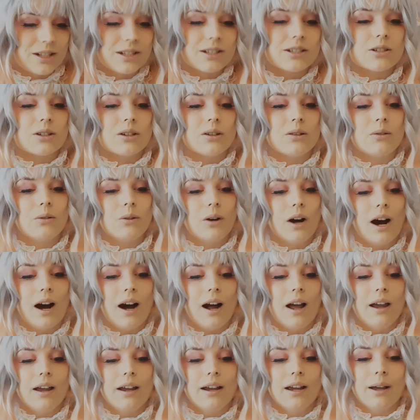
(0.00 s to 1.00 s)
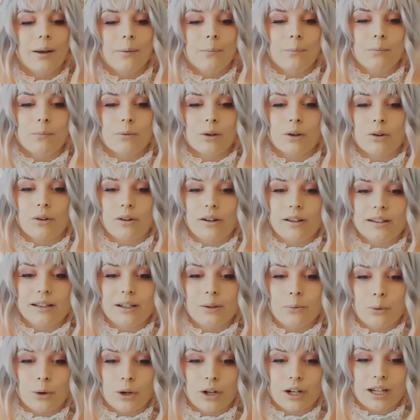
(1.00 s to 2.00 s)
So I am currently
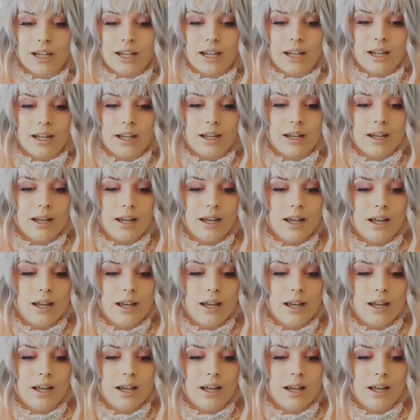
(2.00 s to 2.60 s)
working